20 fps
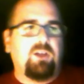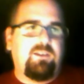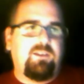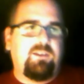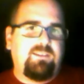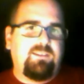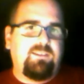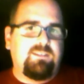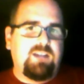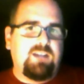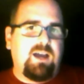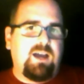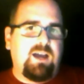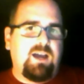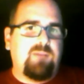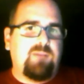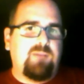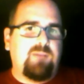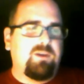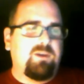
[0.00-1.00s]
his
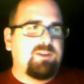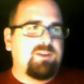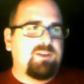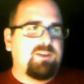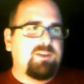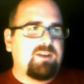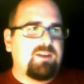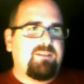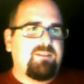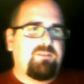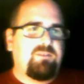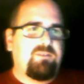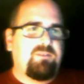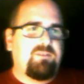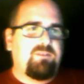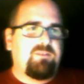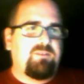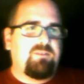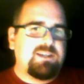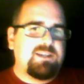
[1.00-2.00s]
job to an undrafted free
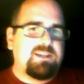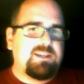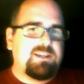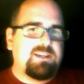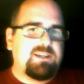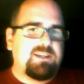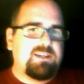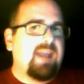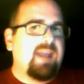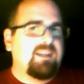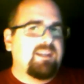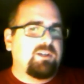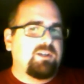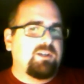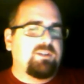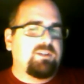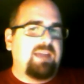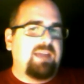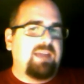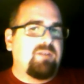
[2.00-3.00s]
agent and a guy that
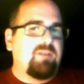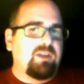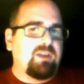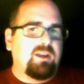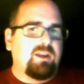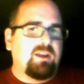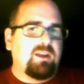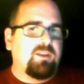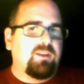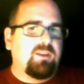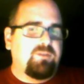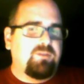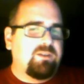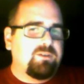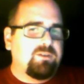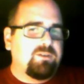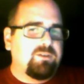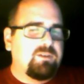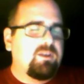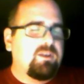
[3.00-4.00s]
couldn't ever get on the
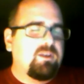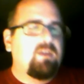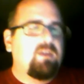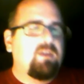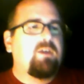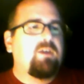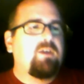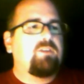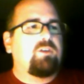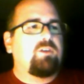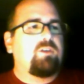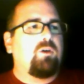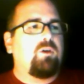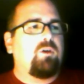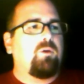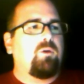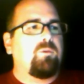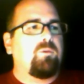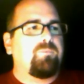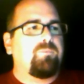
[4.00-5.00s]
field.
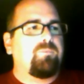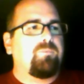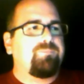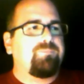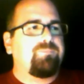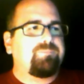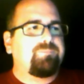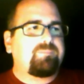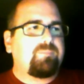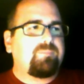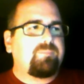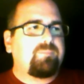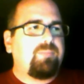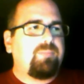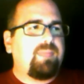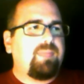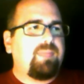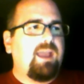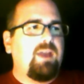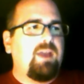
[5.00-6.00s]
So
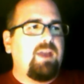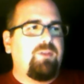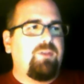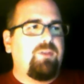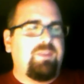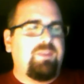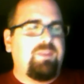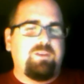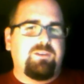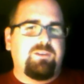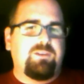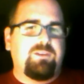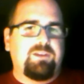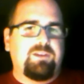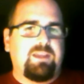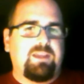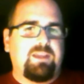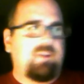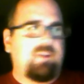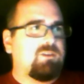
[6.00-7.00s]
I don't think you could look at
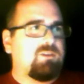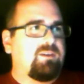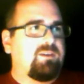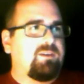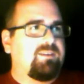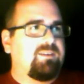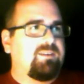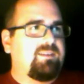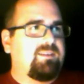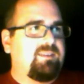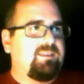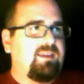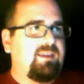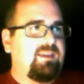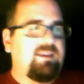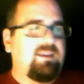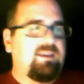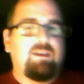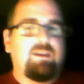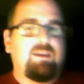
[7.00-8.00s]
Gilchrist and
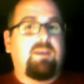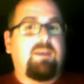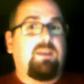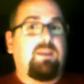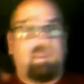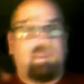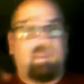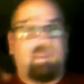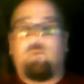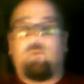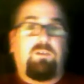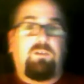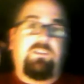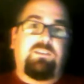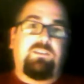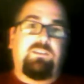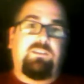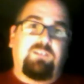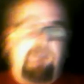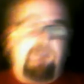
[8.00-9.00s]
say Gilchrist
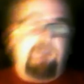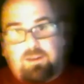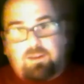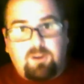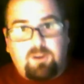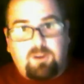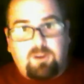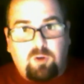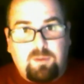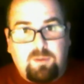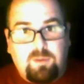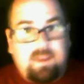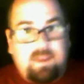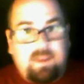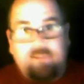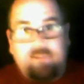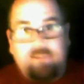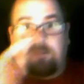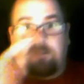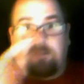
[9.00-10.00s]
is a starting nickel cornerback because
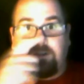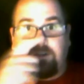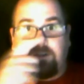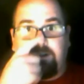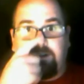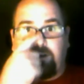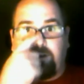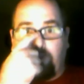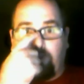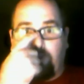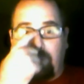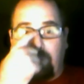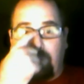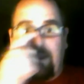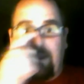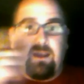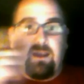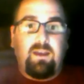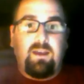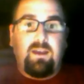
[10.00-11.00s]
he's good at nickel cornerback.
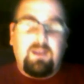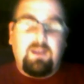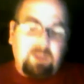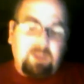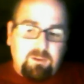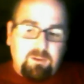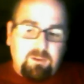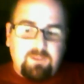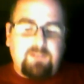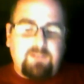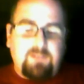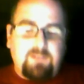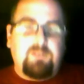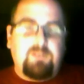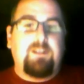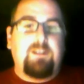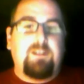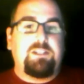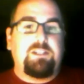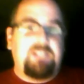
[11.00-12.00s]
Gilchrist is good
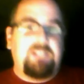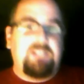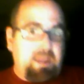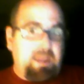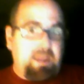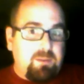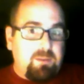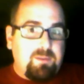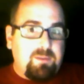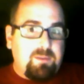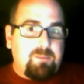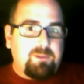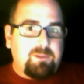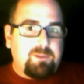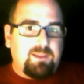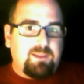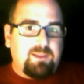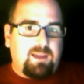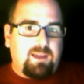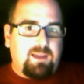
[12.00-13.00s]
at jamming people at the
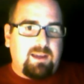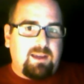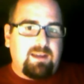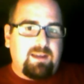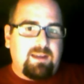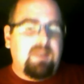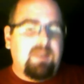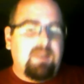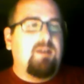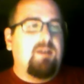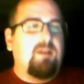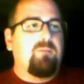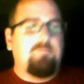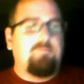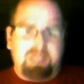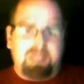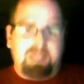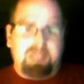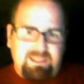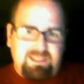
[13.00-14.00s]
line,
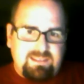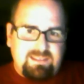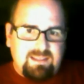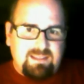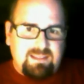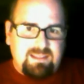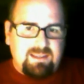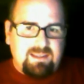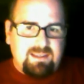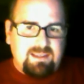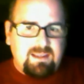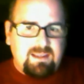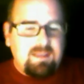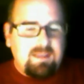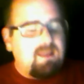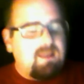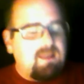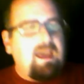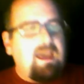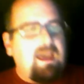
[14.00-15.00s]
blitzing,
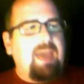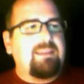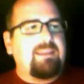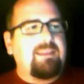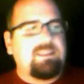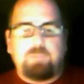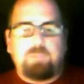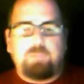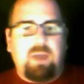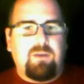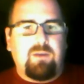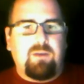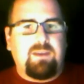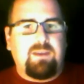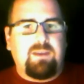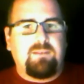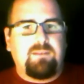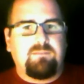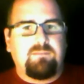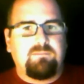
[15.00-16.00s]
and that's about
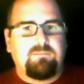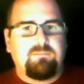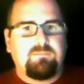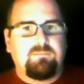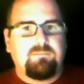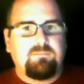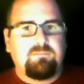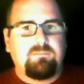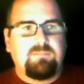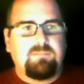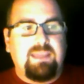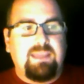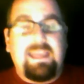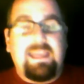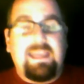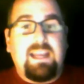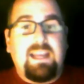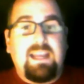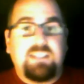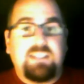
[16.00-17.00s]
it. He can't
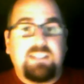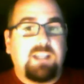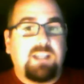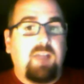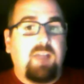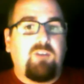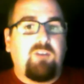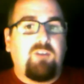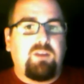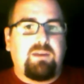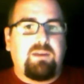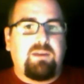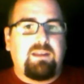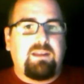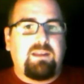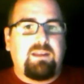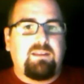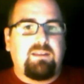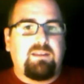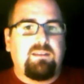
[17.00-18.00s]
actually cover
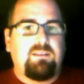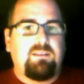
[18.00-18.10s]
anybody. It's a